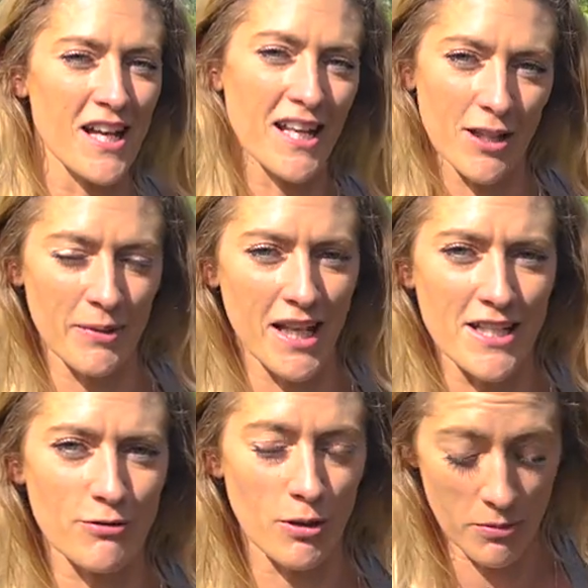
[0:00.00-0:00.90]
a little bit
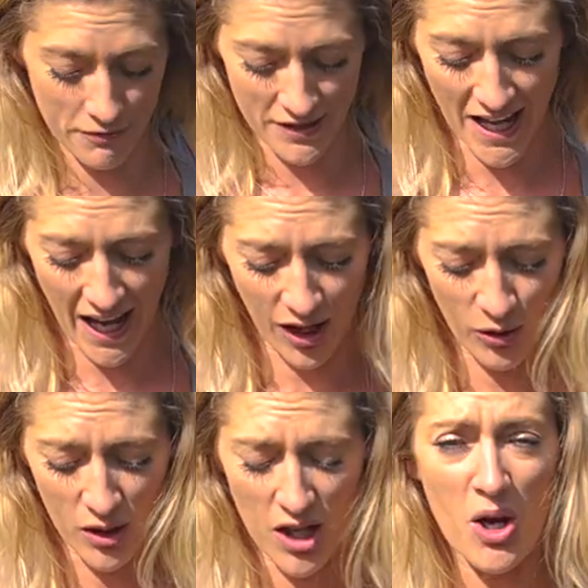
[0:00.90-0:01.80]
later on, but for
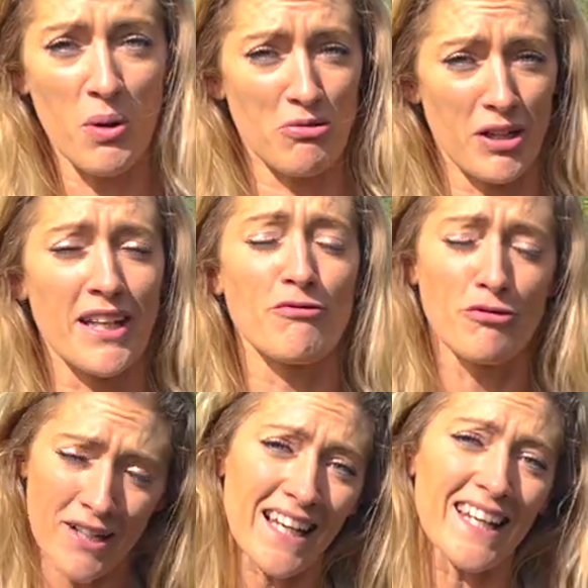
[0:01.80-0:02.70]
now we're running
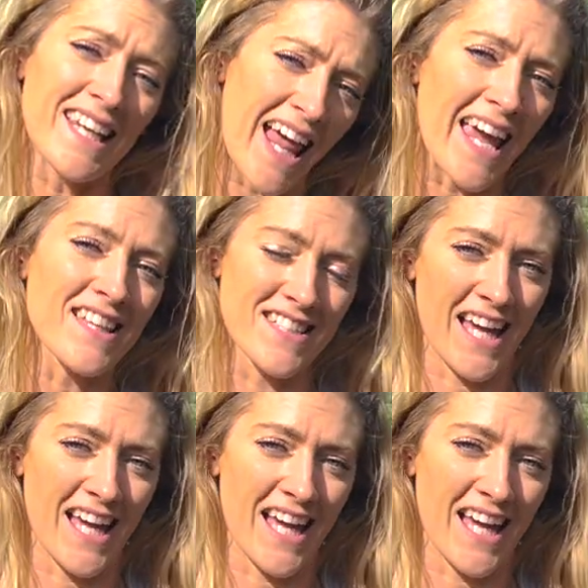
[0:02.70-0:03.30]
really late to